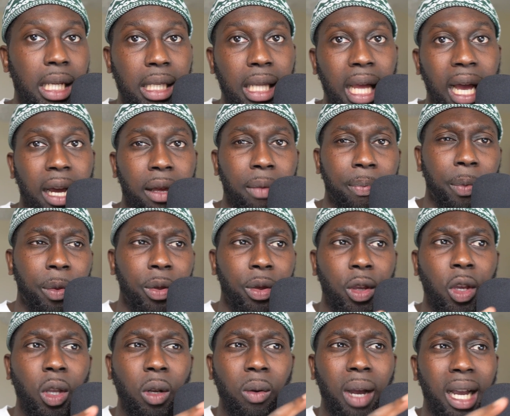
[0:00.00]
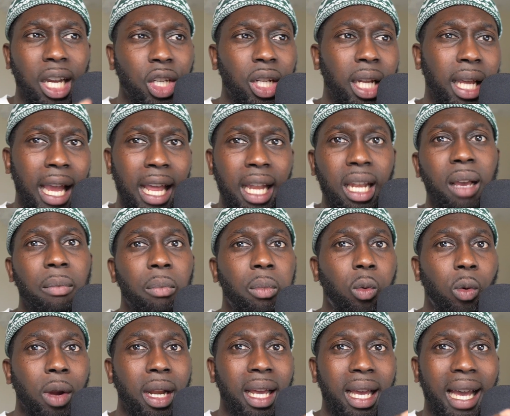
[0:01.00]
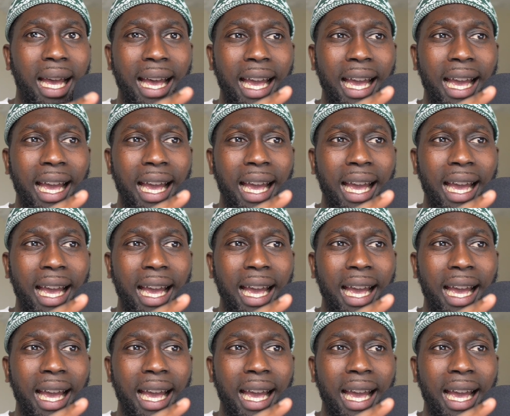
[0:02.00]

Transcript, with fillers: is that you don't actually end up with,